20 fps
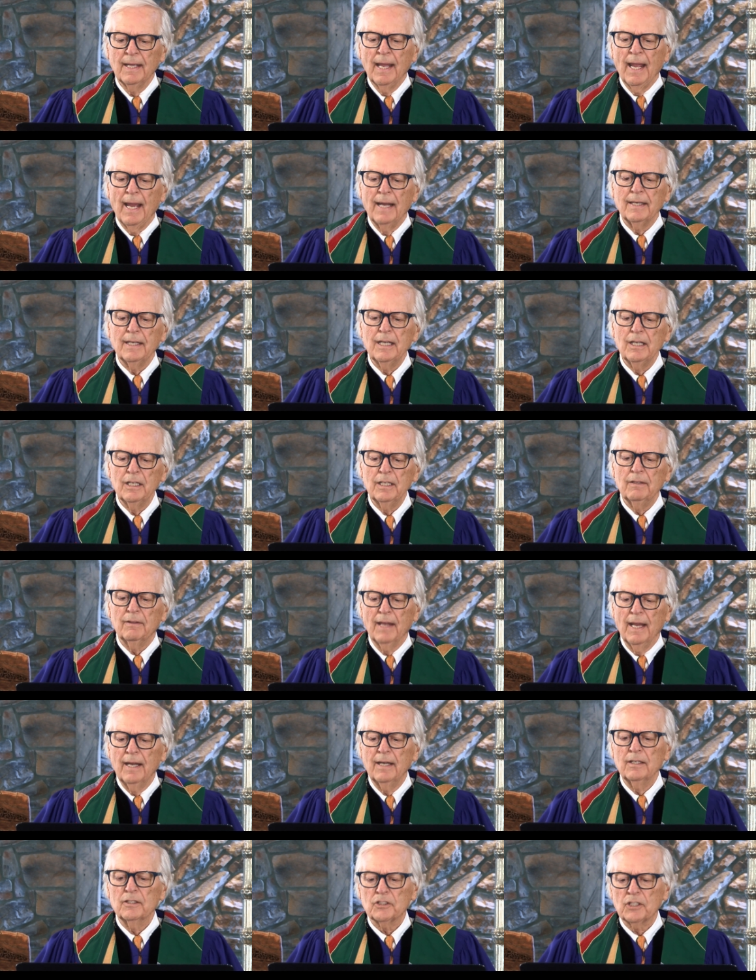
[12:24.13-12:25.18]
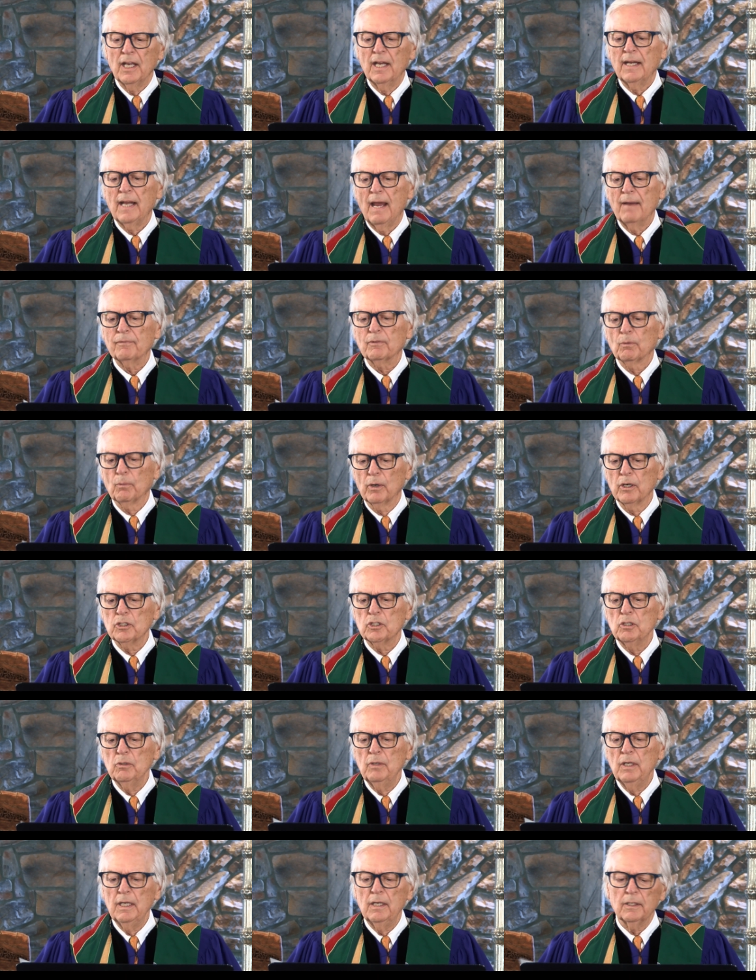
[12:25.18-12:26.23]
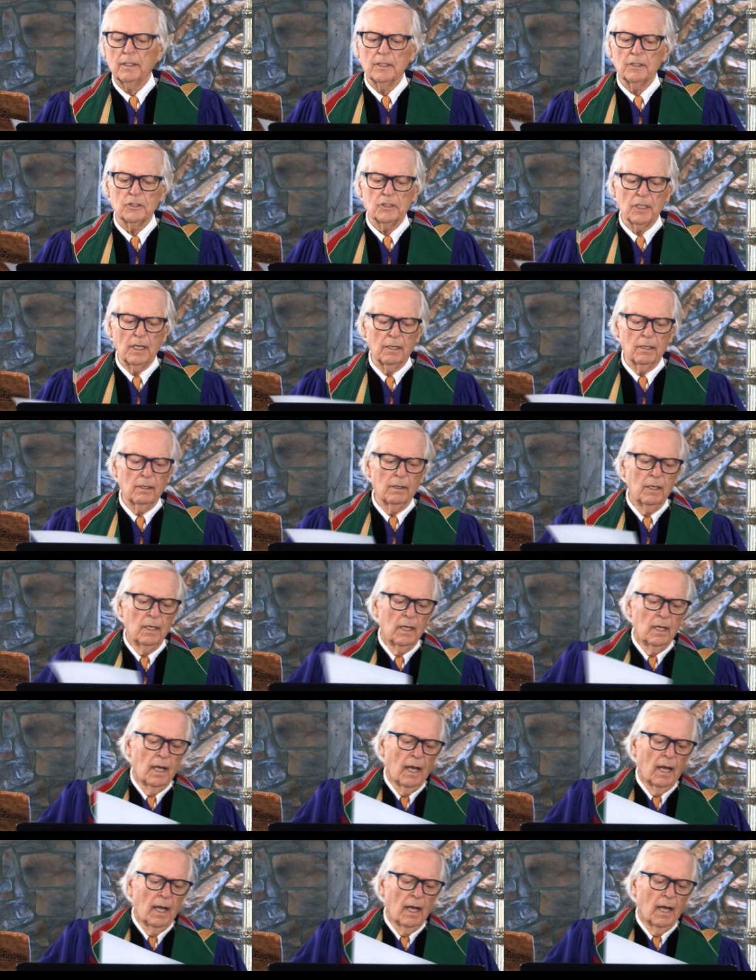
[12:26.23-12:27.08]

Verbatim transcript: And he then said afterwards, you need to consider